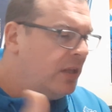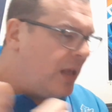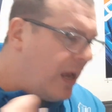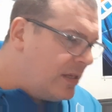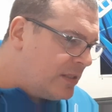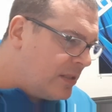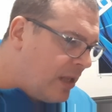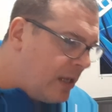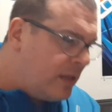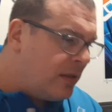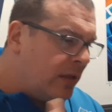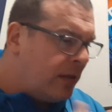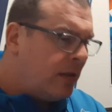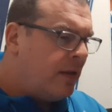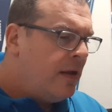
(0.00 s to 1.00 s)
You guys like
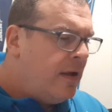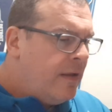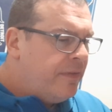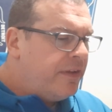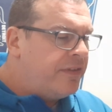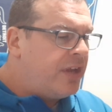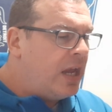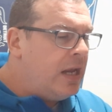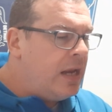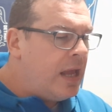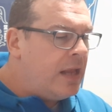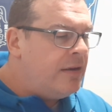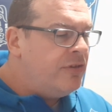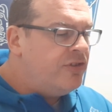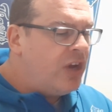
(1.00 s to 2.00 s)
the tight
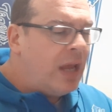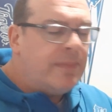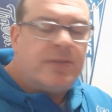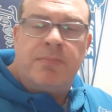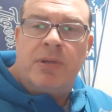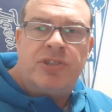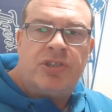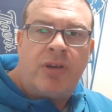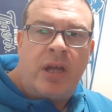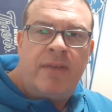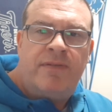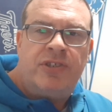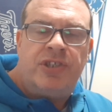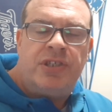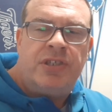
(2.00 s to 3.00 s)
end, James Mitchell out
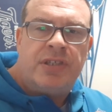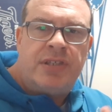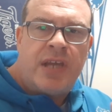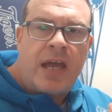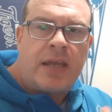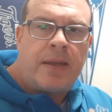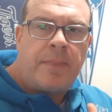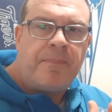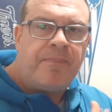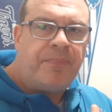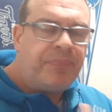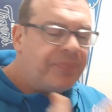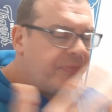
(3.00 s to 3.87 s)
of Virginia Tech?